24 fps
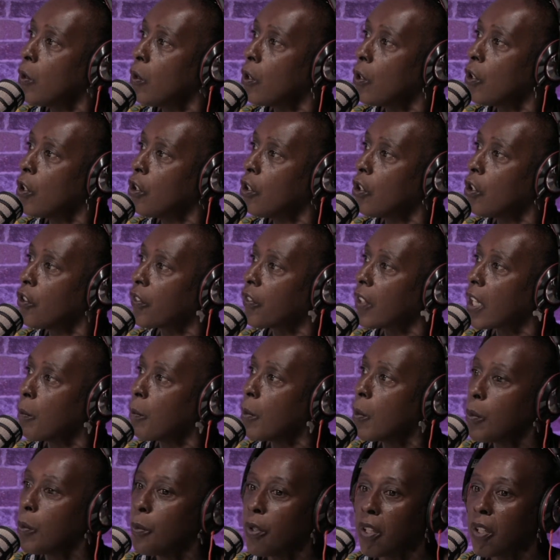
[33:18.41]
You understand me? When
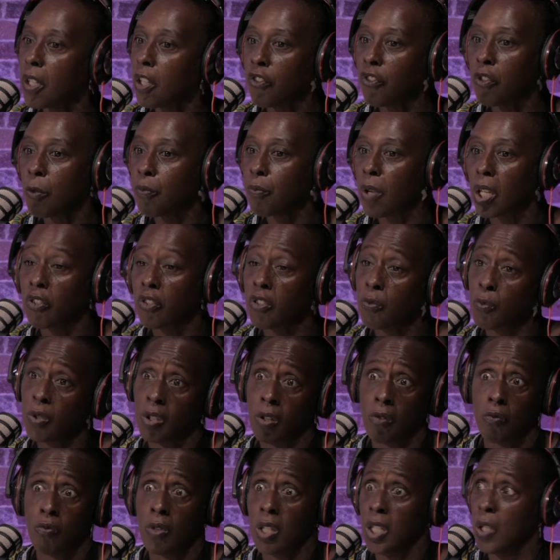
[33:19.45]
we say there's some practices we don't
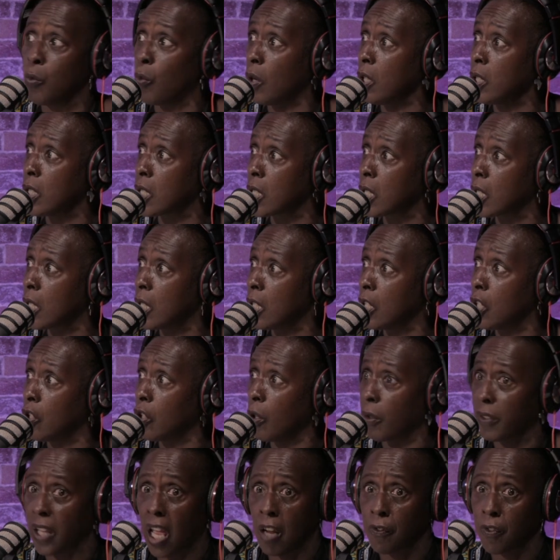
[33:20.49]
really want, as
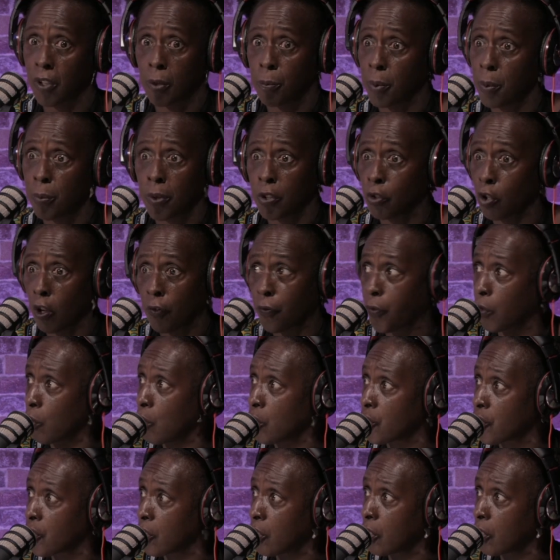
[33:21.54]
African people, not for us.